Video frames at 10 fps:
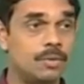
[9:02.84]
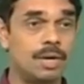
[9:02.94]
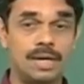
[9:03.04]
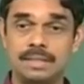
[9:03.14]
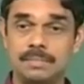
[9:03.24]

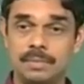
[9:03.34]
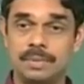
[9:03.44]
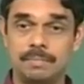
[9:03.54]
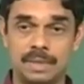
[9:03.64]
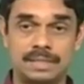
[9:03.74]
correlation
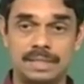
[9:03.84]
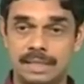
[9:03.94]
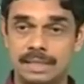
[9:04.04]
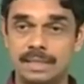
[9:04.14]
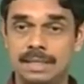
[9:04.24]
between pressure
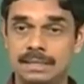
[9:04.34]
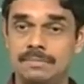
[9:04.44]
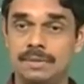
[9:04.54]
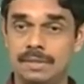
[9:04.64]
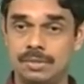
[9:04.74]
and heat release,
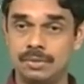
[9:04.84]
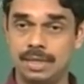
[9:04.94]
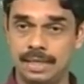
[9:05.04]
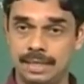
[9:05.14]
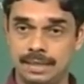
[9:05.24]
we will show
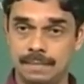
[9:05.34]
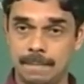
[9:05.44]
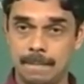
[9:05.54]
later.